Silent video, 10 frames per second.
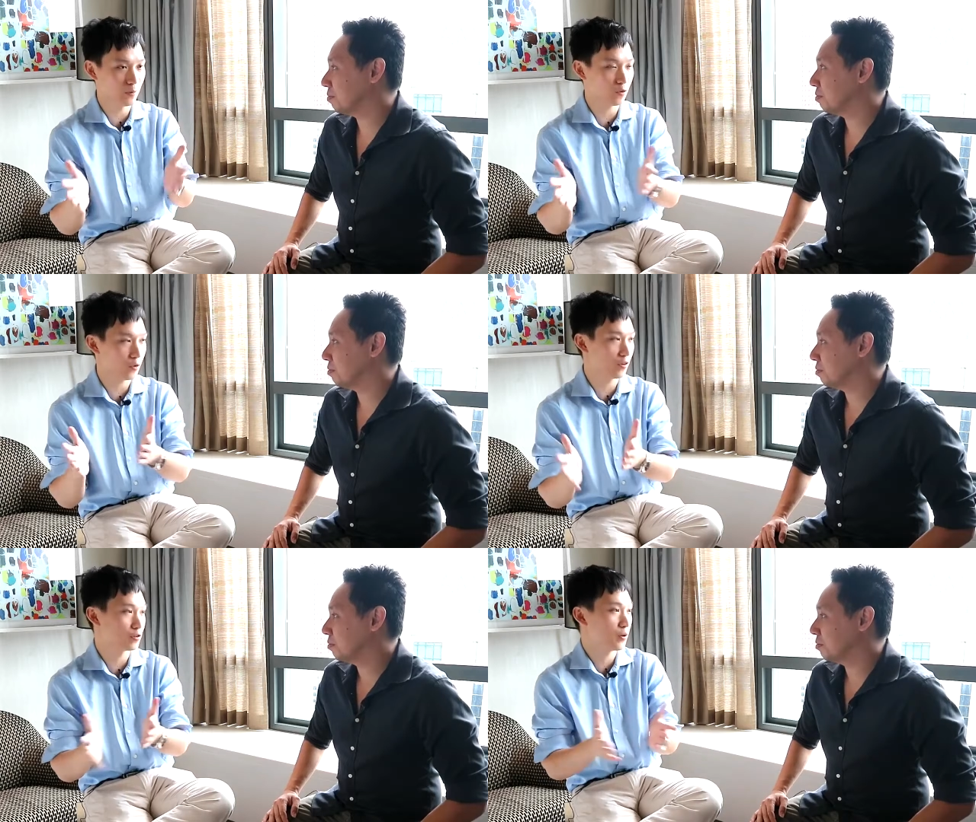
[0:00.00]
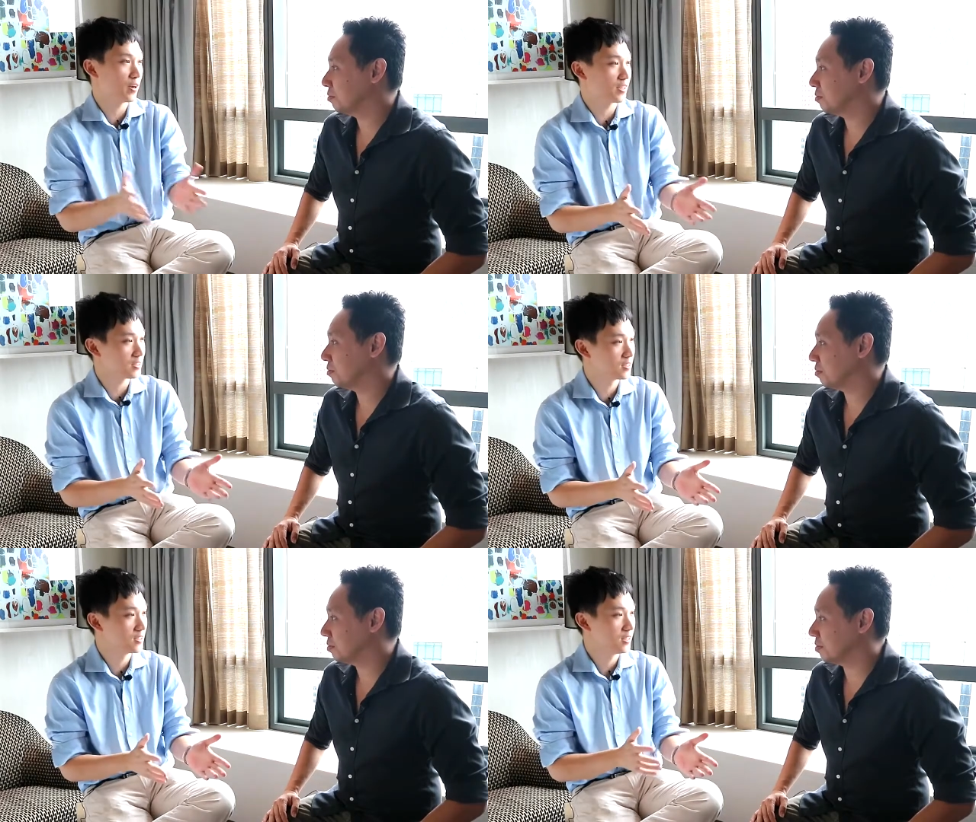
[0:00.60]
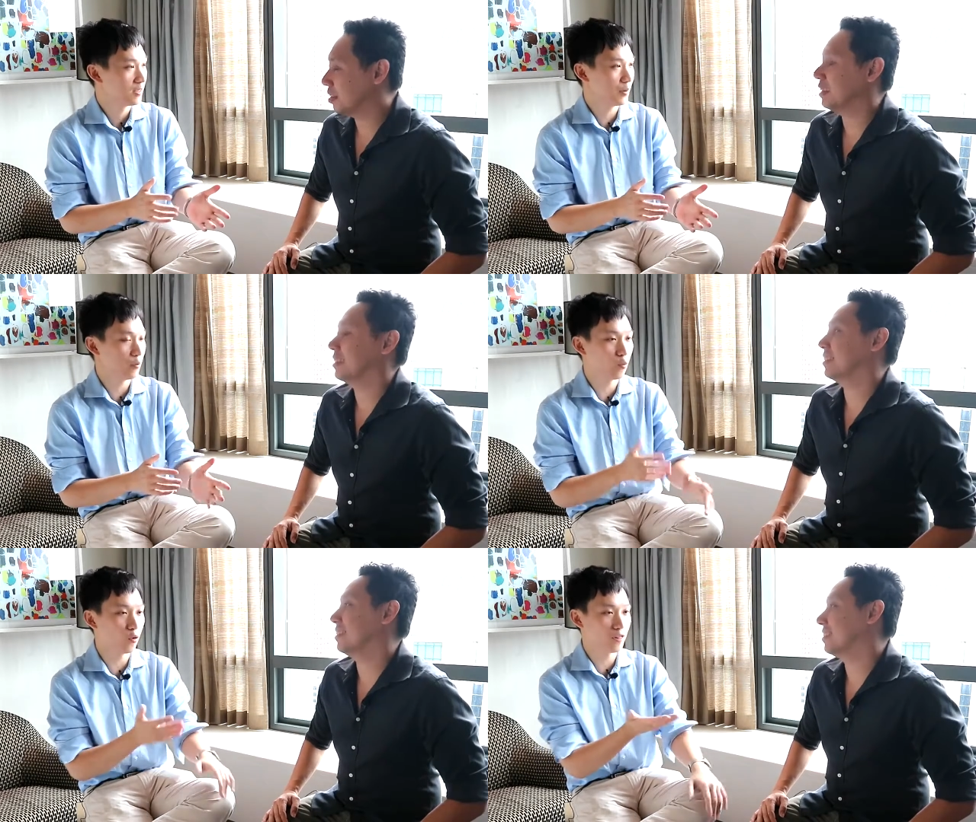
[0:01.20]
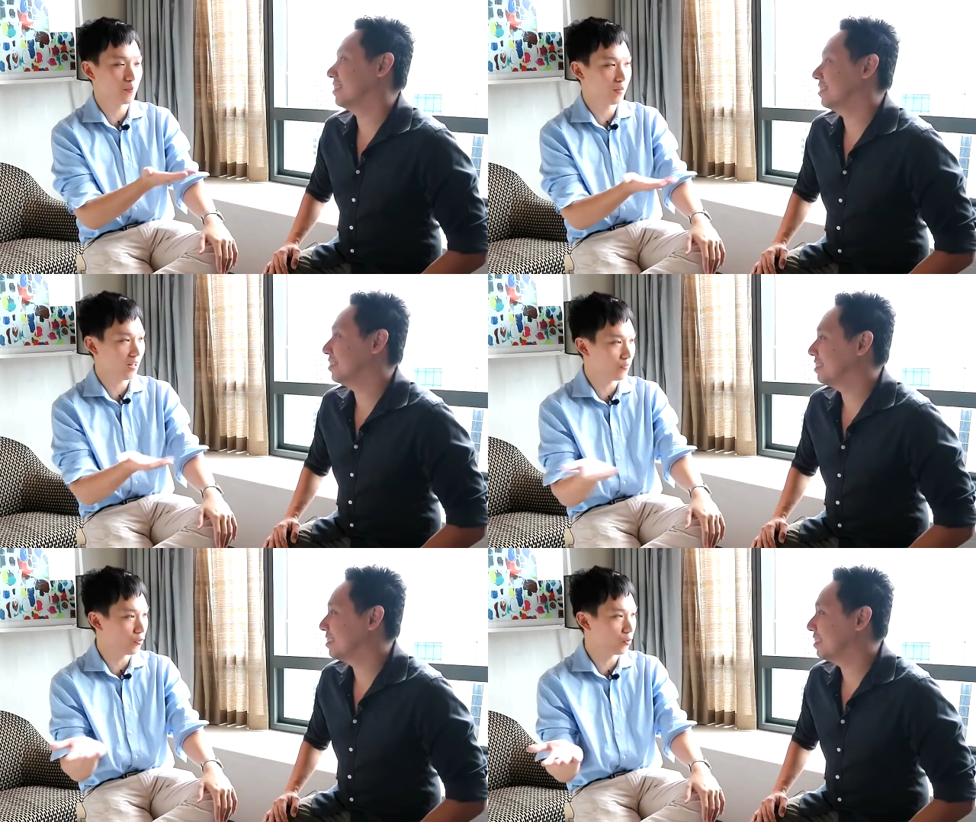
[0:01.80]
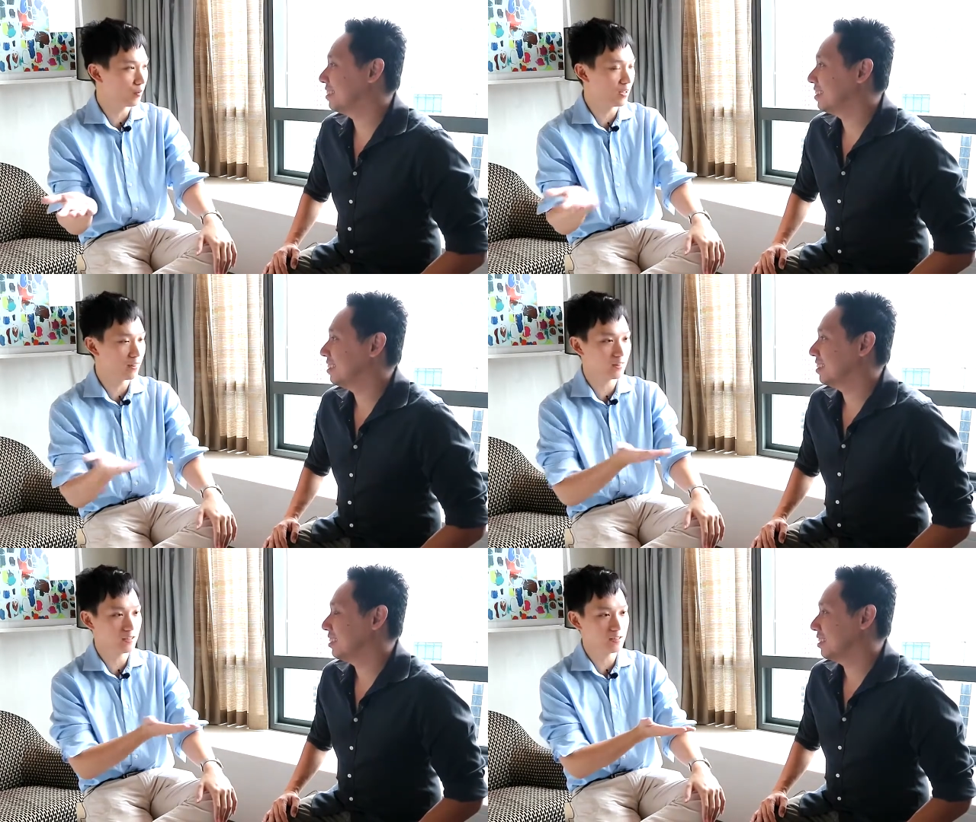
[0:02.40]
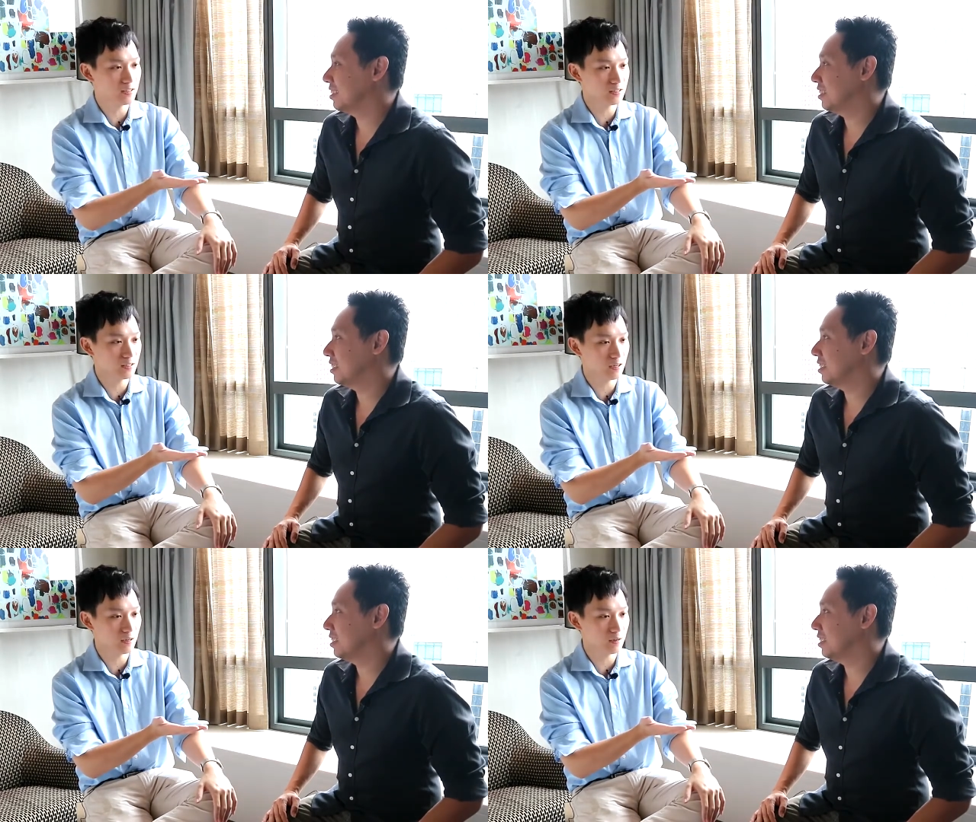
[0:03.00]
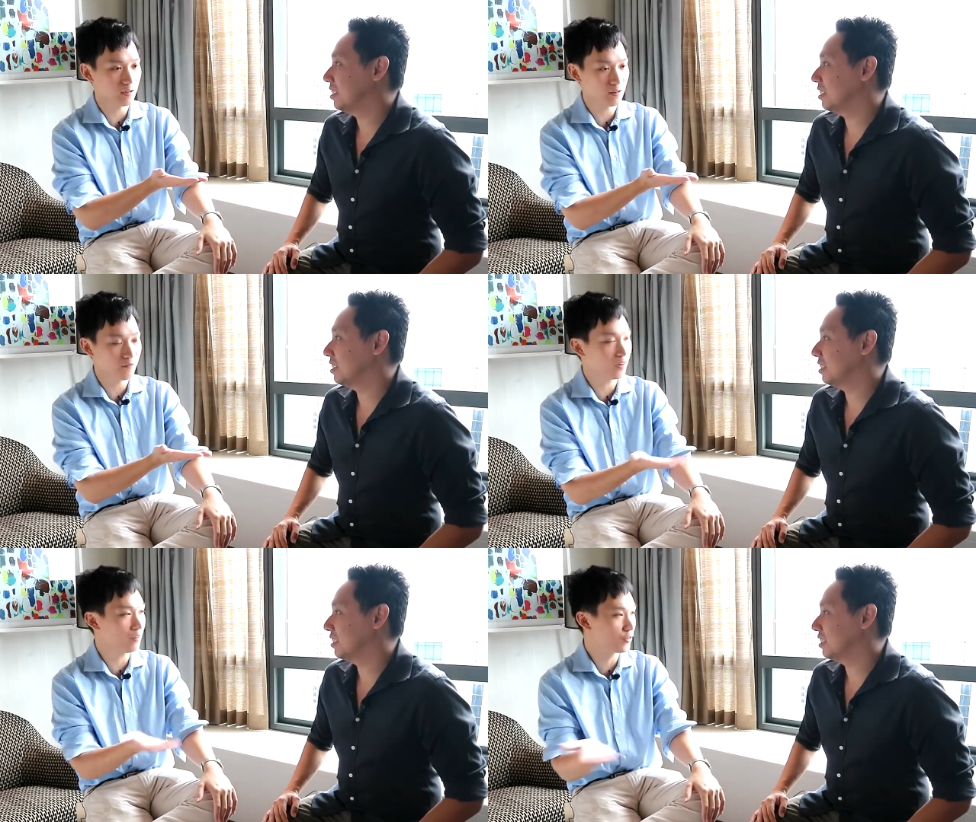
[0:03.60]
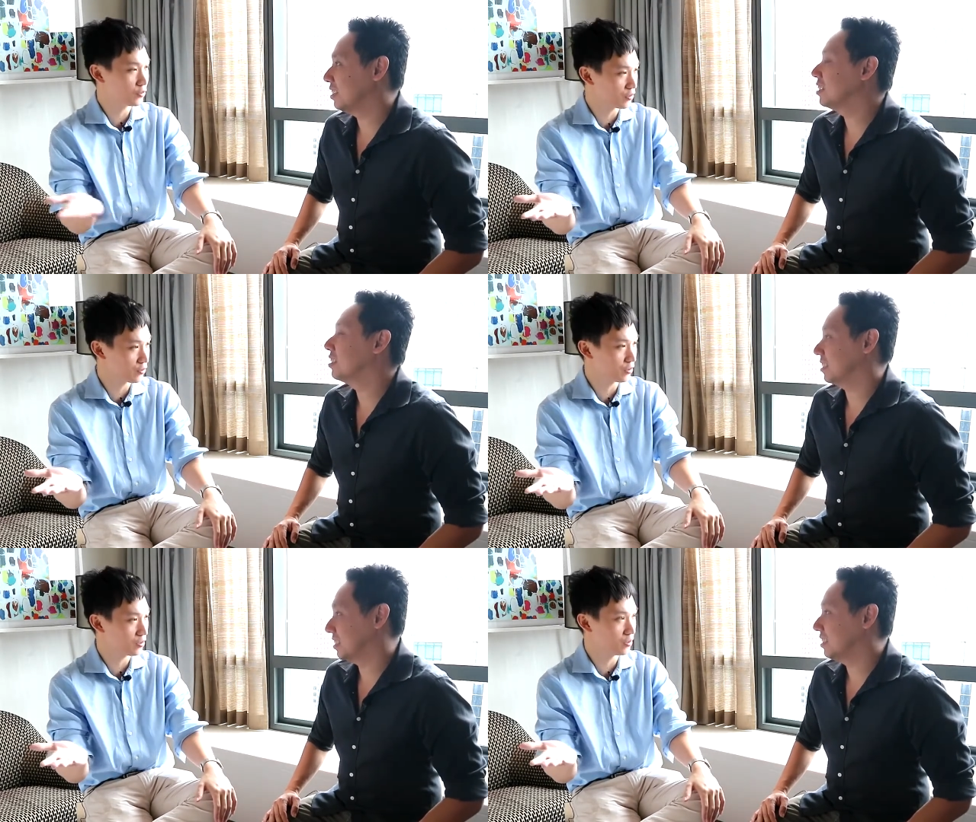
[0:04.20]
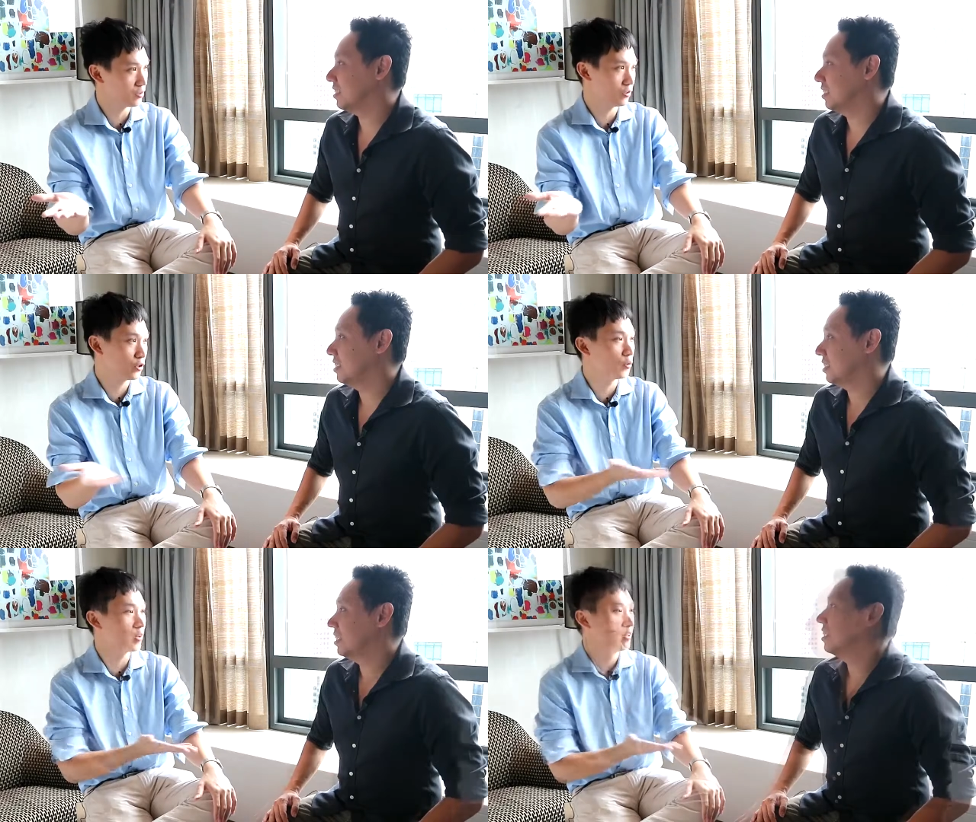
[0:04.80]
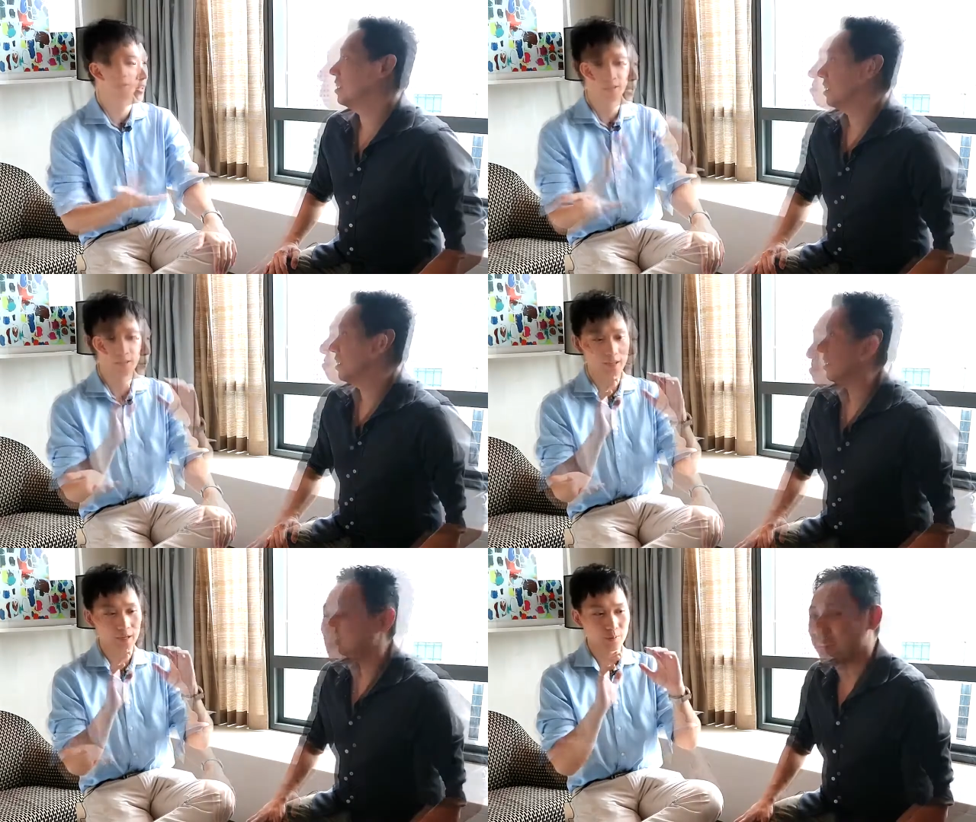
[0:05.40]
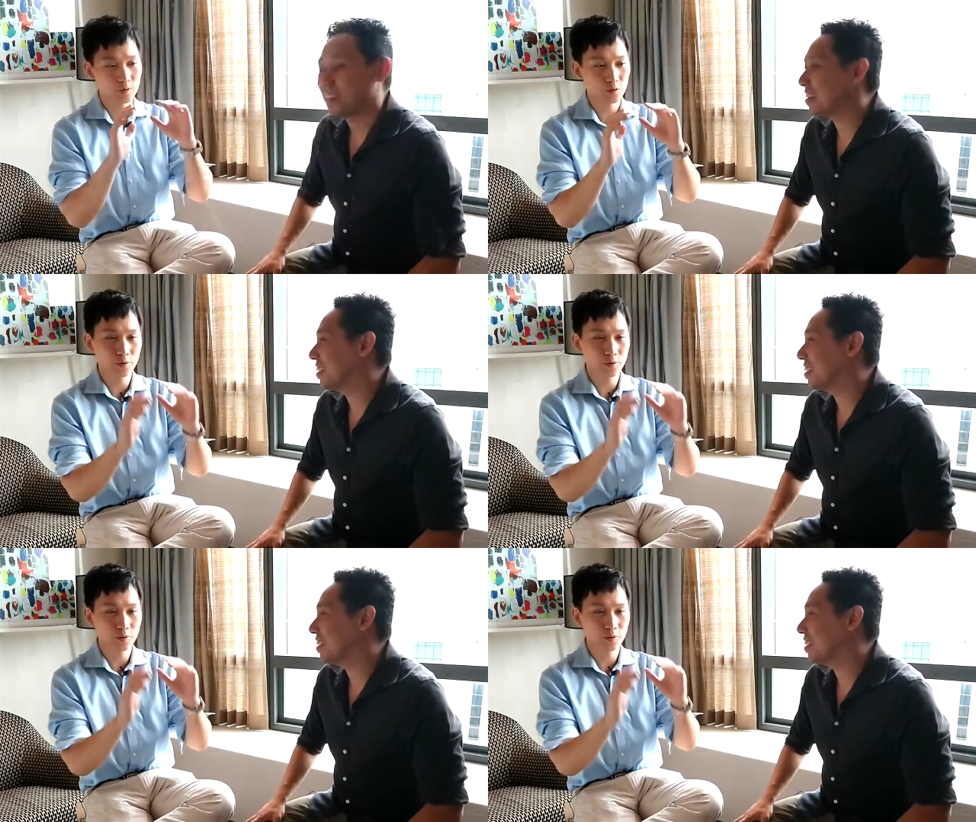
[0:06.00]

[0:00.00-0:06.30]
Speaker 1: people create those products. No, but no, no. we're the platform and the uh, and the infrastructure to, to do it. Um, you know,